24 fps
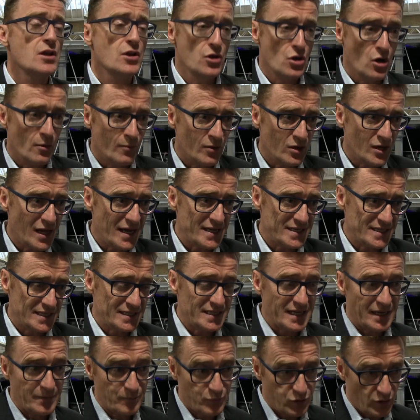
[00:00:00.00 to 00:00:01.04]
normalize
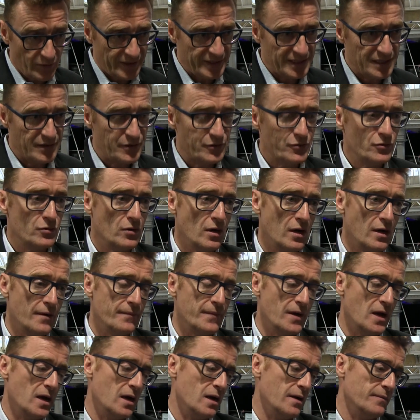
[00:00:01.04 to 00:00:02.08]
it, and provide it through
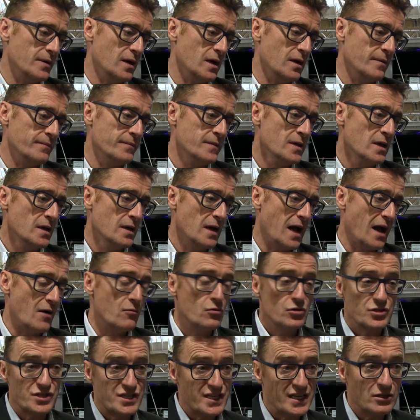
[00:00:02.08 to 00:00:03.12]

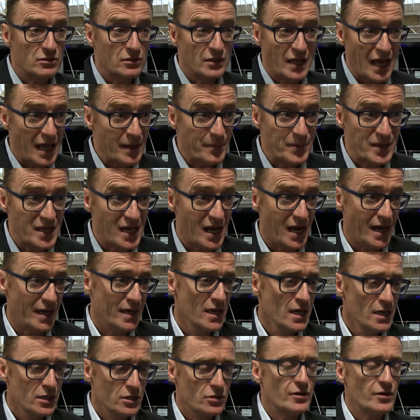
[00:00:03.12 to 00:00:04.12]
our single API.